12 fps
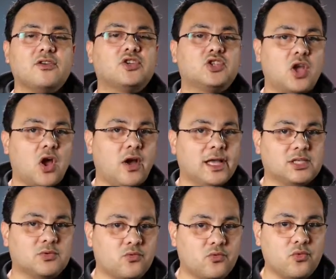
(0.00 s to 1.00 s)
So it's
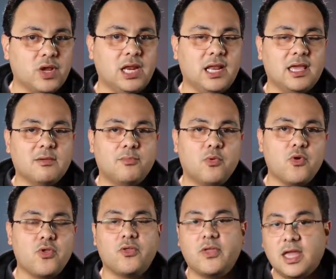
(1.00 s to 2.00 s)
really
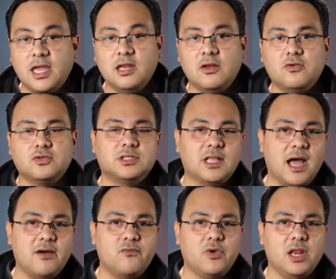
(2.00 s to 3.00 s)
important that he knows
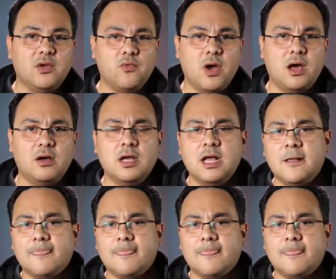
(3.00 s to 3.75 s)
that really well.